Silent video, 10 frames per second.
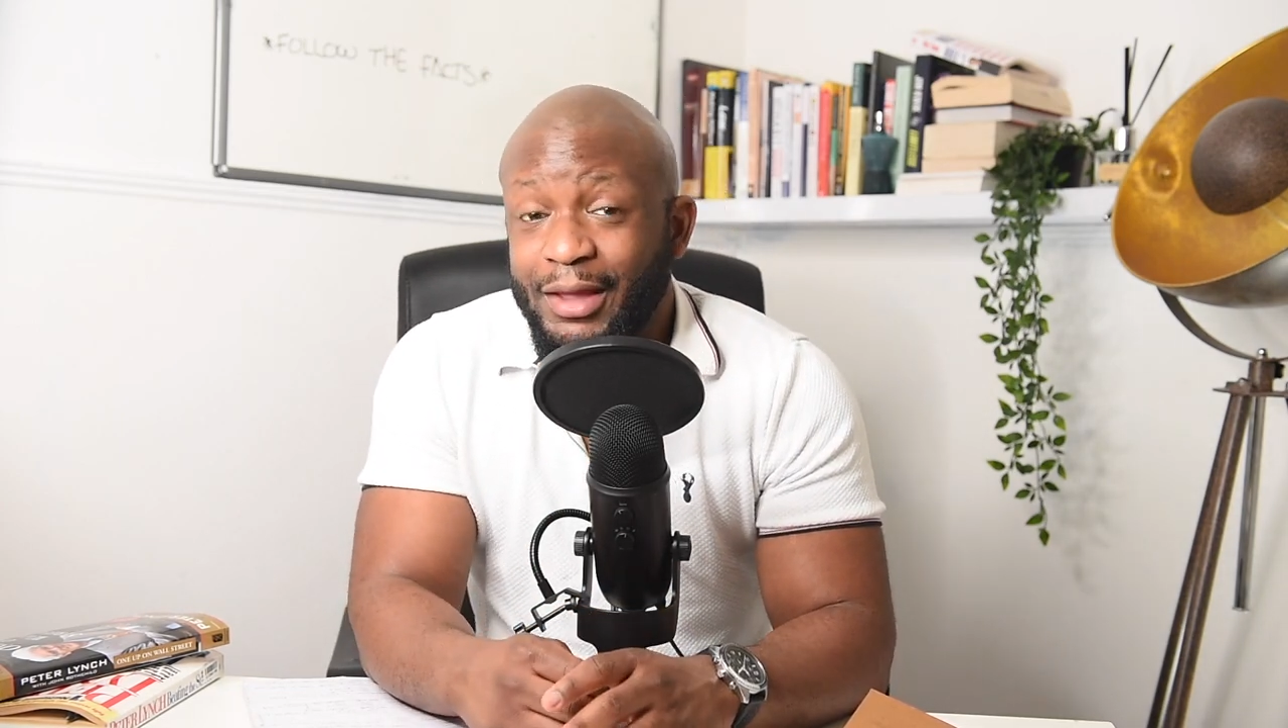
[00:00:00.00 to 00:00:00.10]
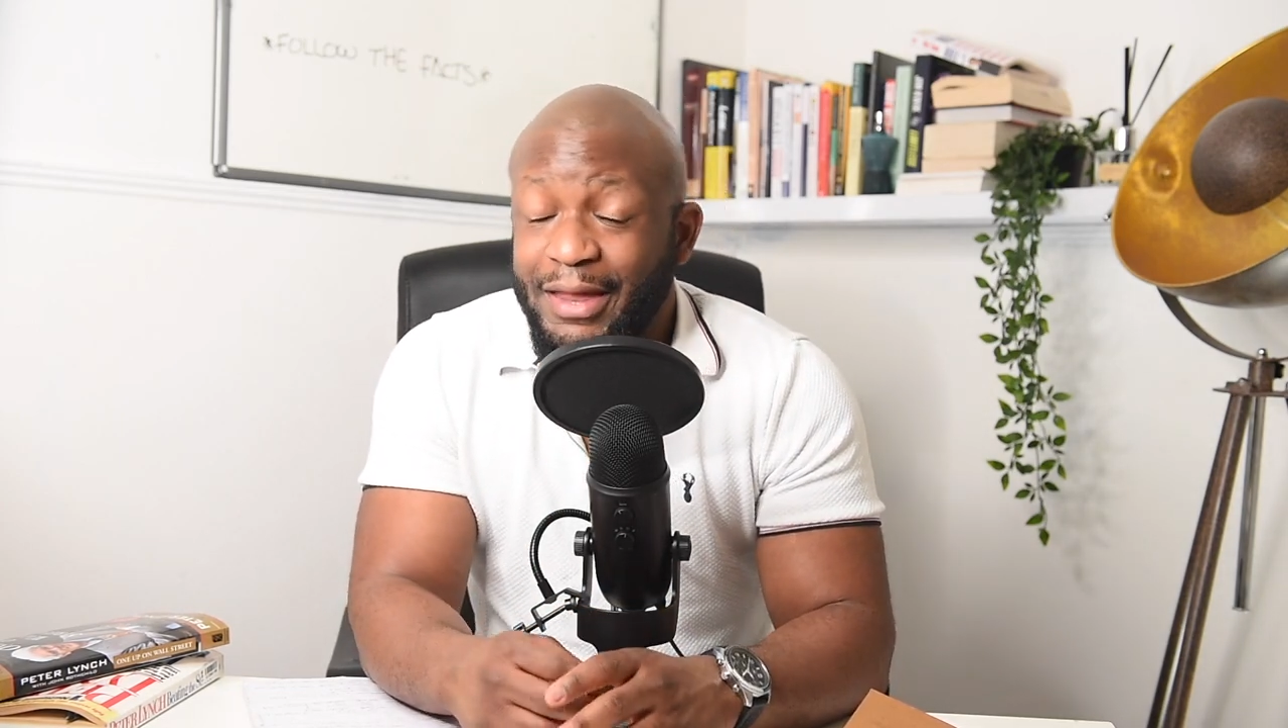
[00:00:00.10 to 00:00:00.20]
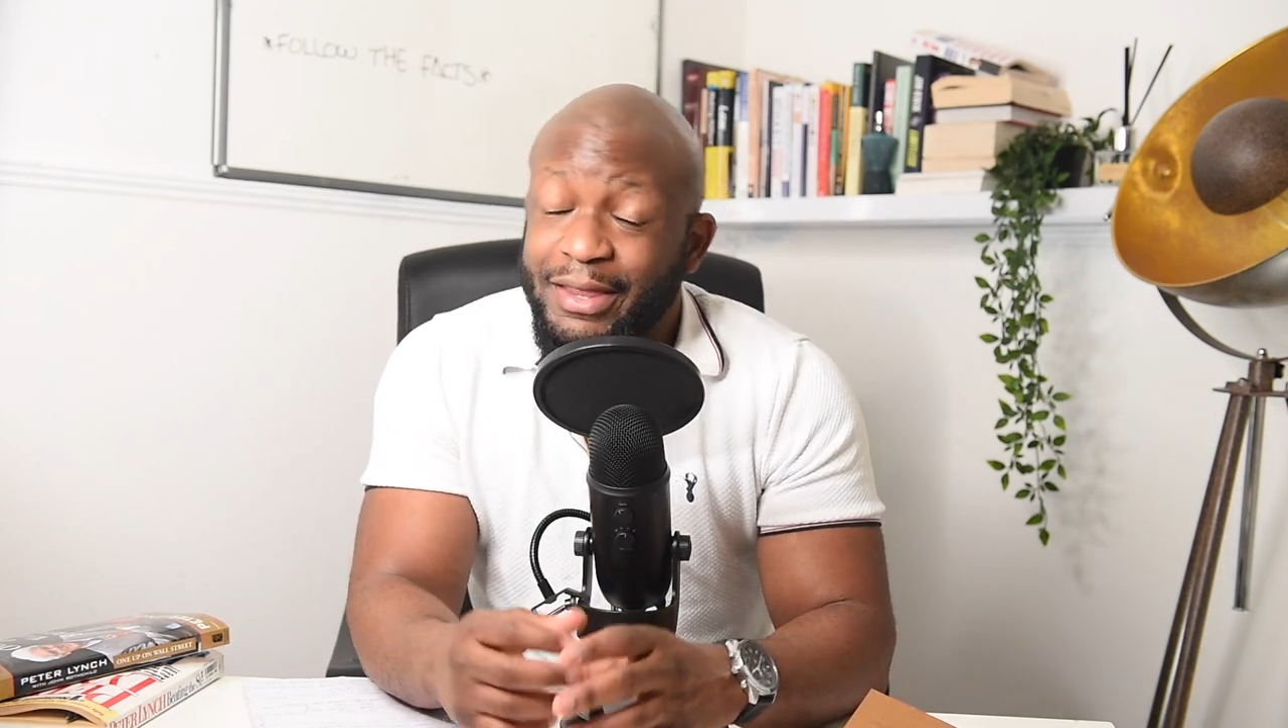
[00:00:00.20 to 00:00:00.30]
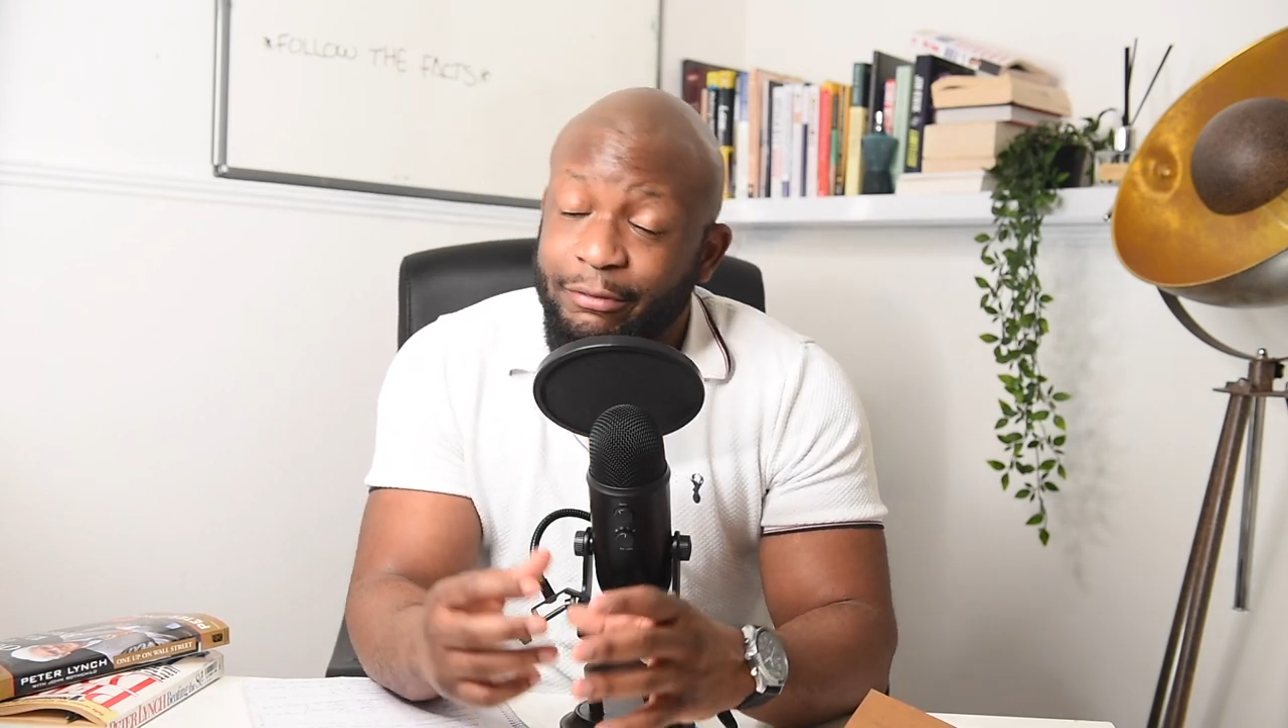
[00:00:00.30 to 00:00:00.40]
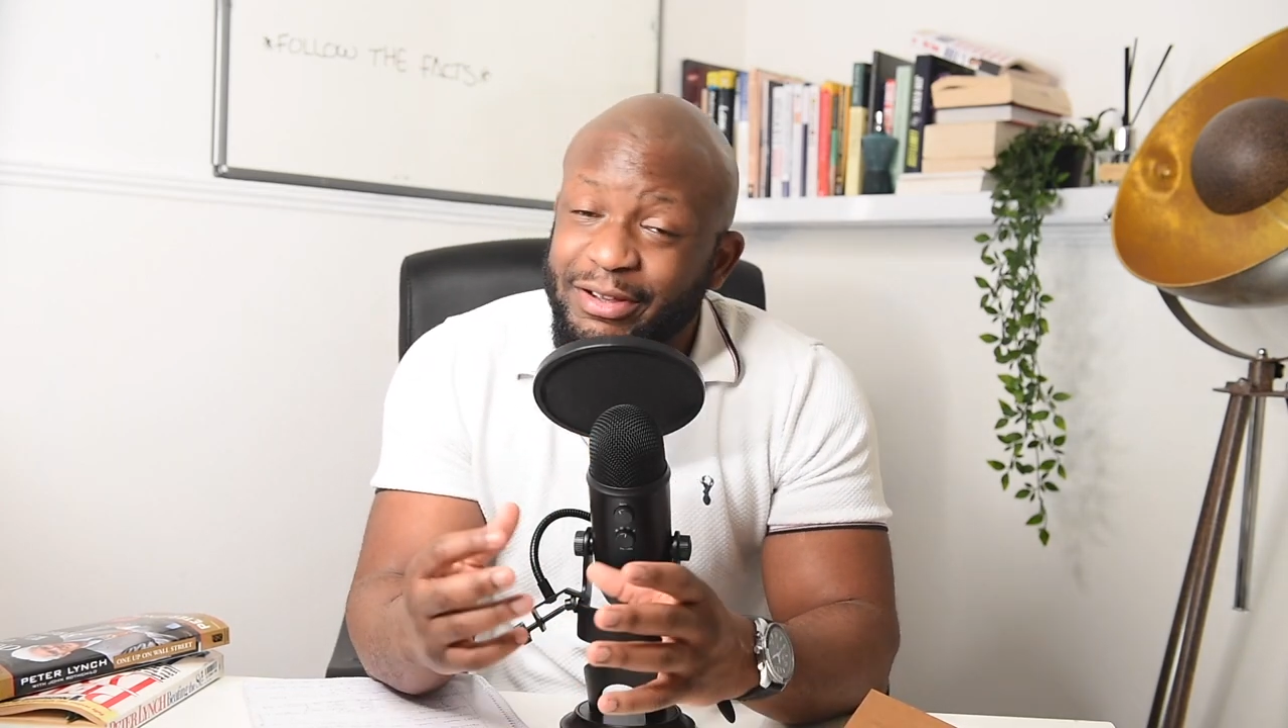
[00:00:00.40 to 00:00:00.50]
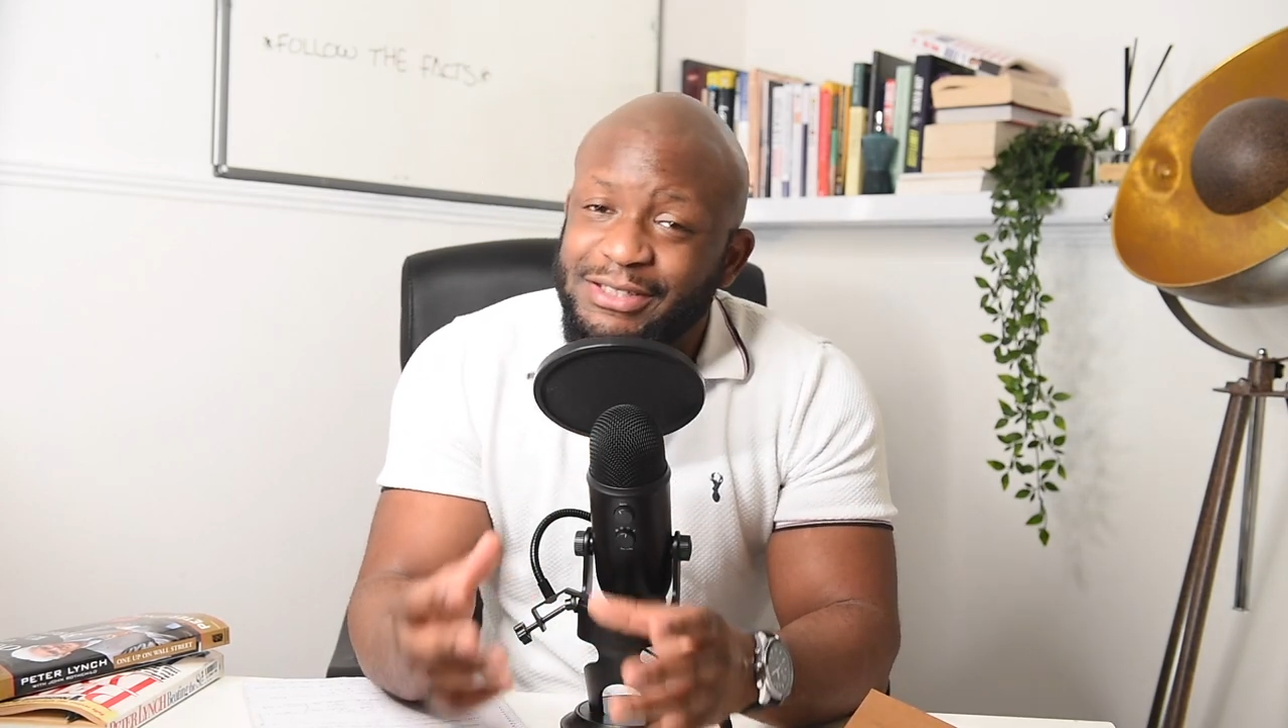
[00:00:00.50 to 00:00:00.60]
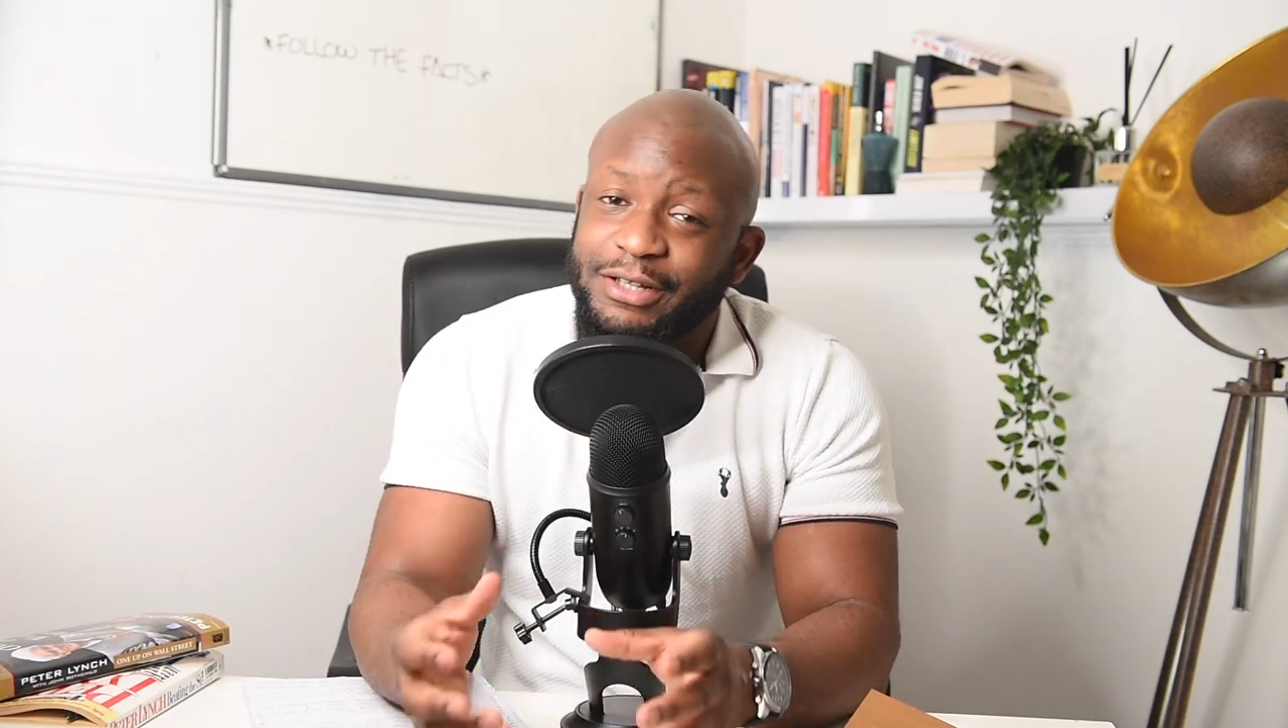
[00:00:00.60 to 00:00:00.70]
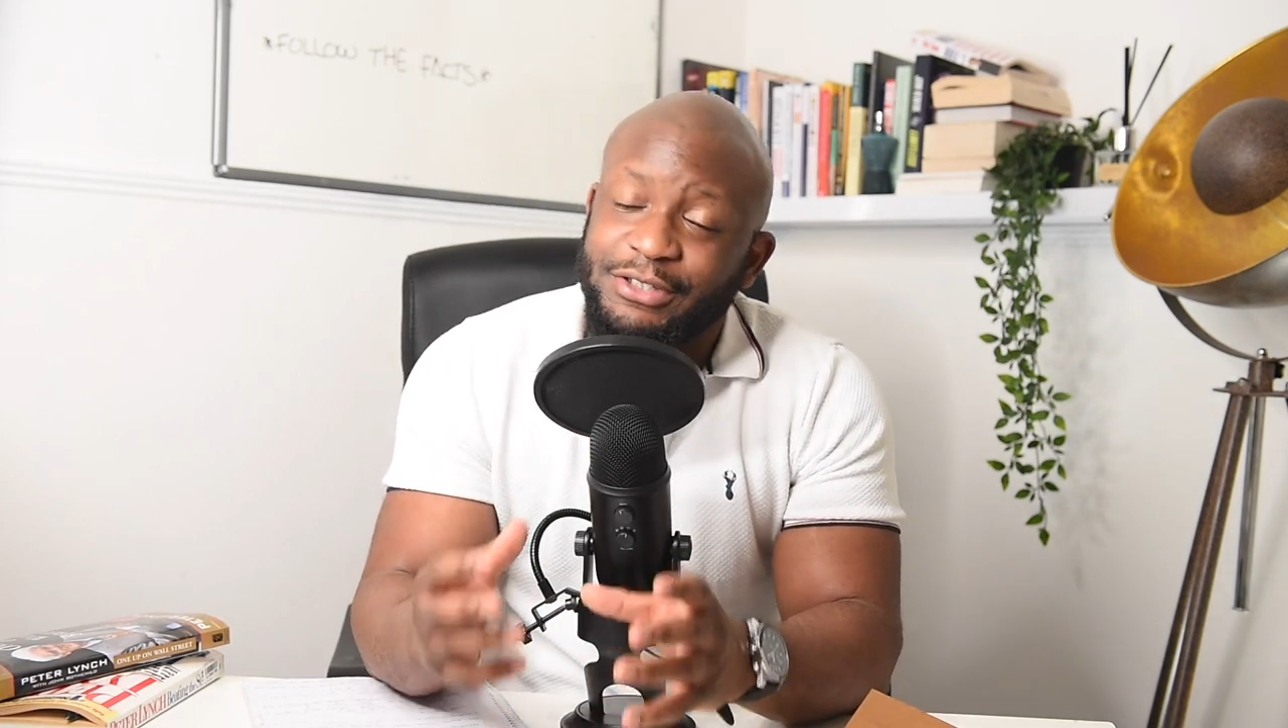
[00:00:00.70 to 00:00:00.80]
And there is a